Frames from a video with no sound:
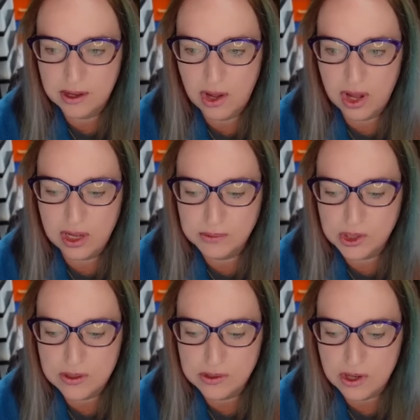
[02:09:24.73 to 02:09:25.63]
Oh, I'm
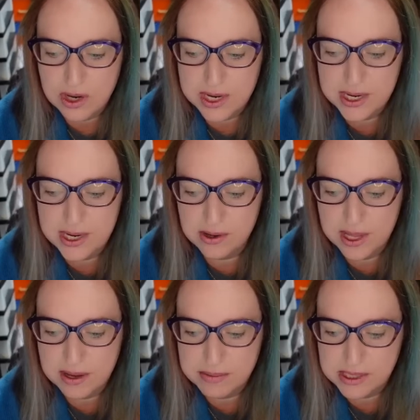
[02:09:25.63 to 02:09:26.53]
so sorry to hear
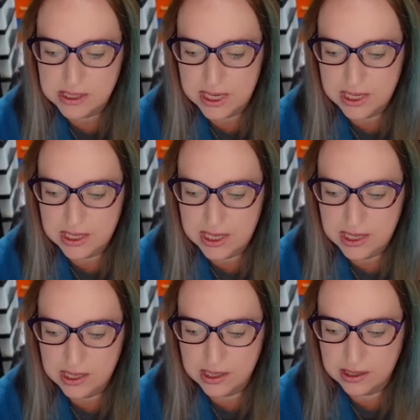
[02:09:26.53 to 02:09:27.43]
that, Miss
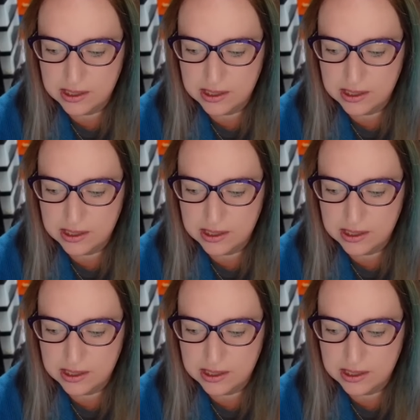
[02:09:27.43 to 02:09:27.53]
Sandy.